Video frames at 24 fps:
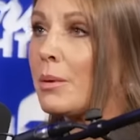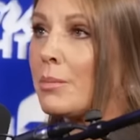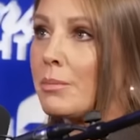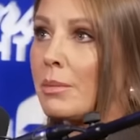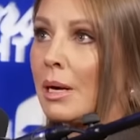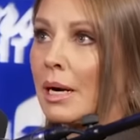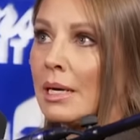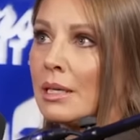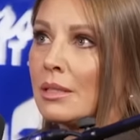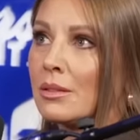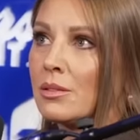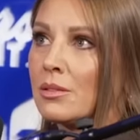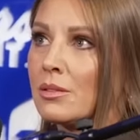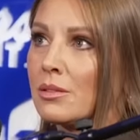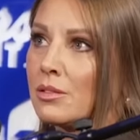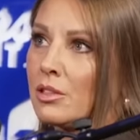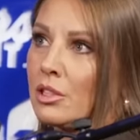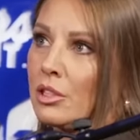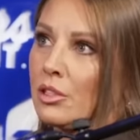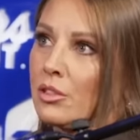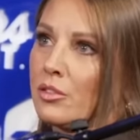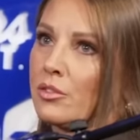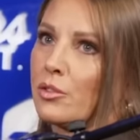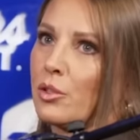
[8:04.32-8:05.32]
but
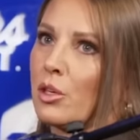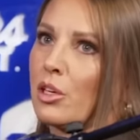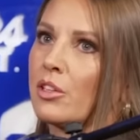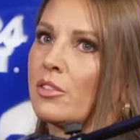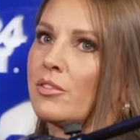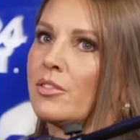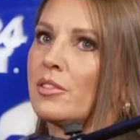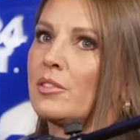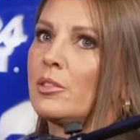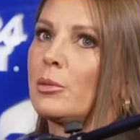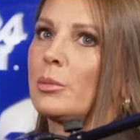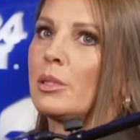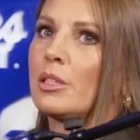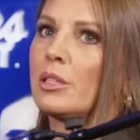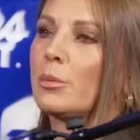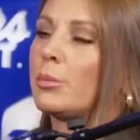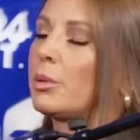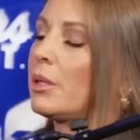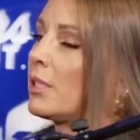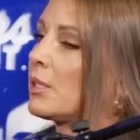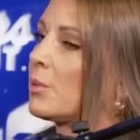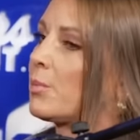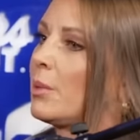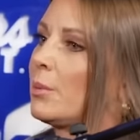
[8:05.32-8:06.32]
mine, you know, 450 million
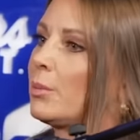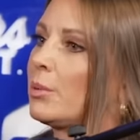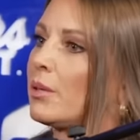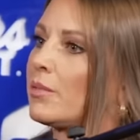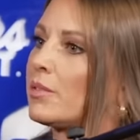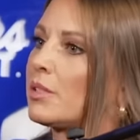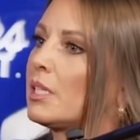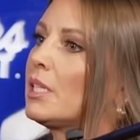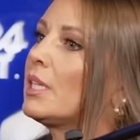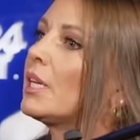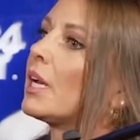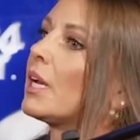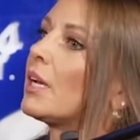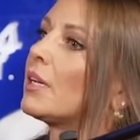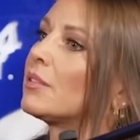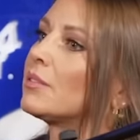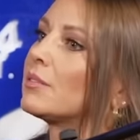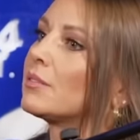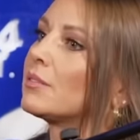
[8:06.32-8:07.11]
plus people have seen it.